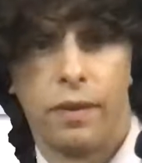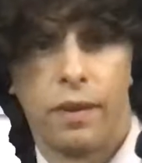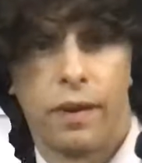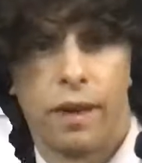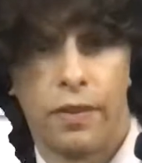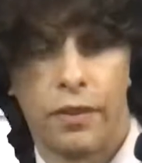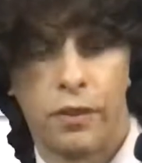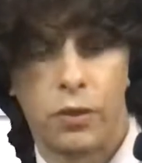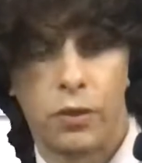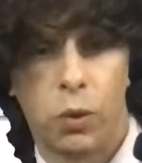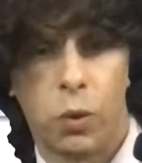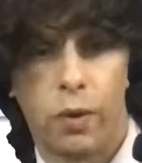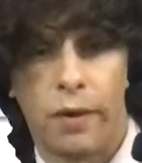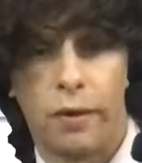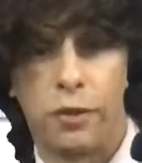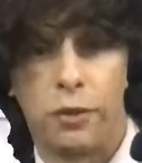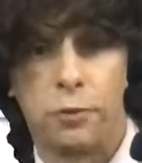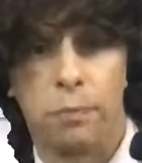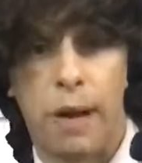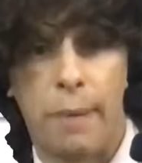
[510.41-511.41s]
And this corollary
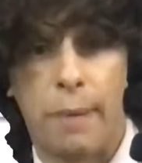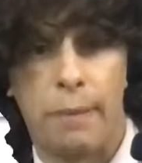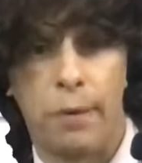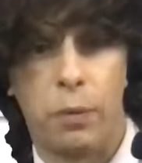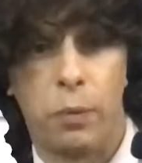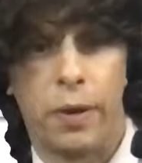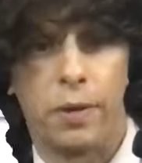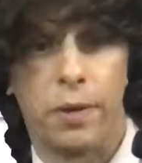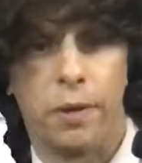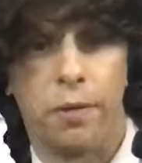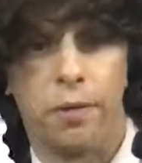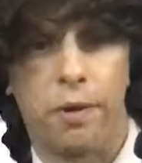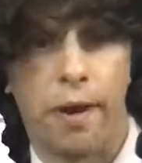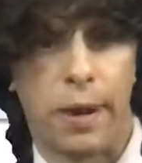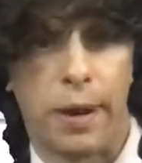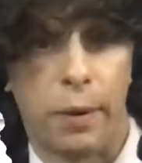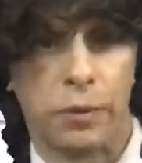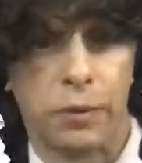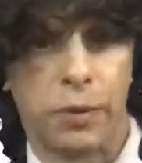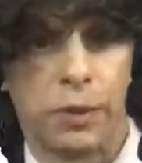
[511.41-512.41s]
is probably what you thought I
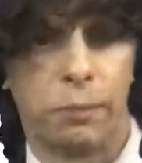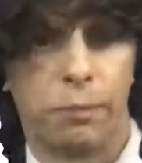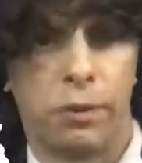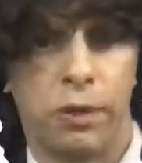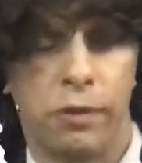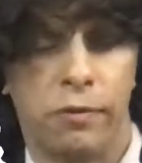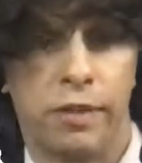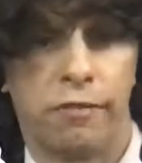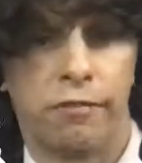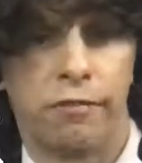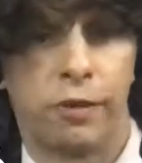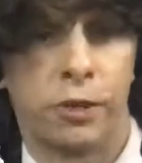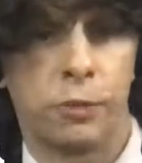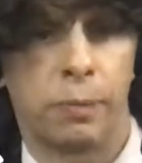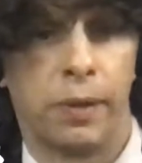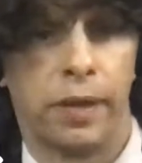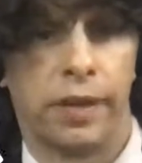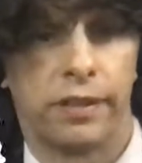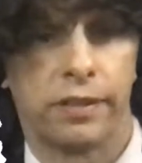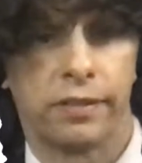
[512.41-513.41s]
was going to prove in the first
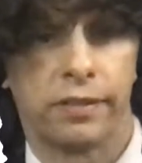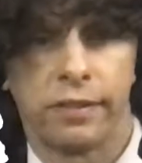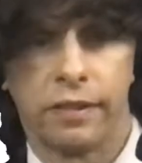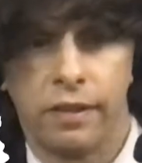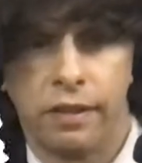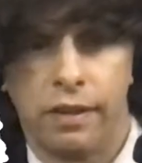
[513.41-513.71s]
place.